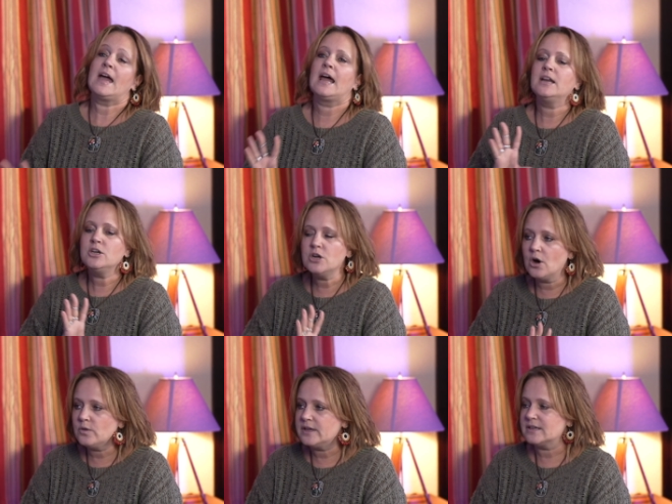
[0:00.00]
And I
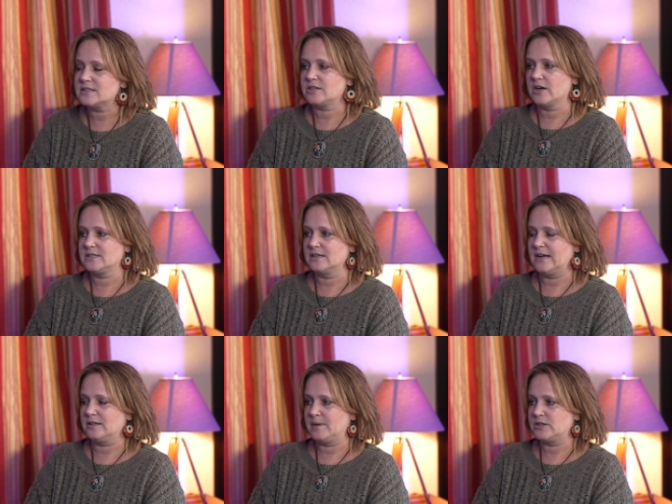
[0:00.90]
know that it starts in
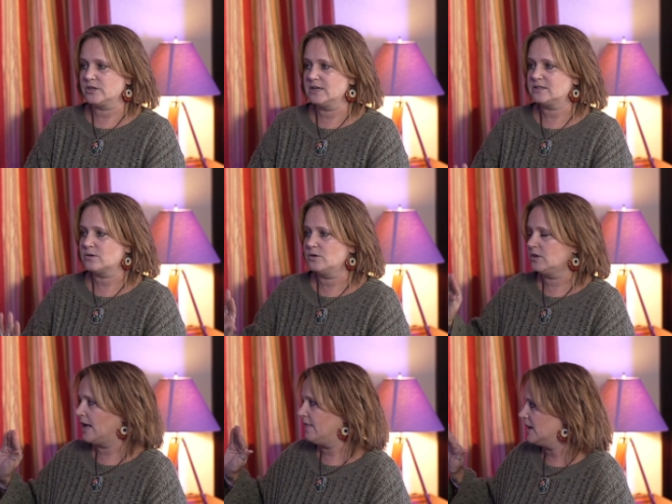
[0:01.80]
elementary
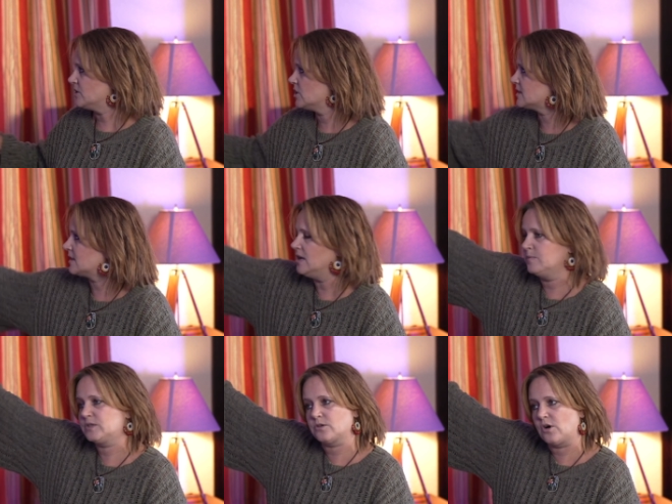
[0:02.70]
school and then it just
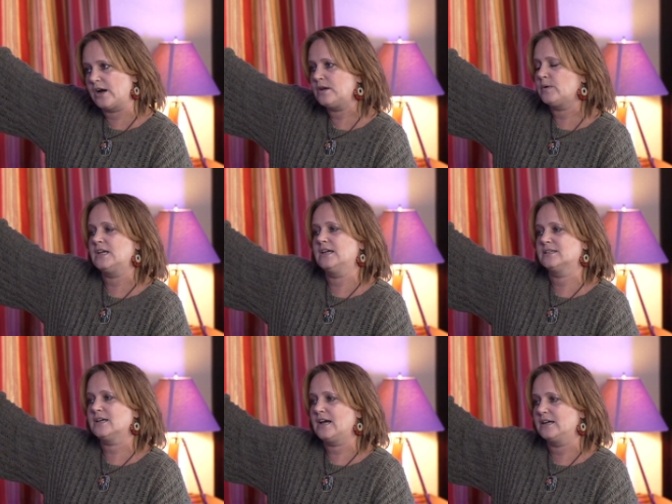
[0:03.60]
keeps soaring when they
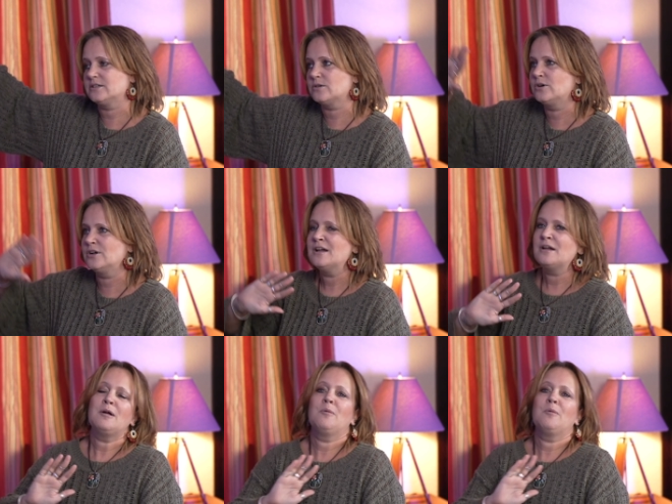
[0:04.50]
get to high school.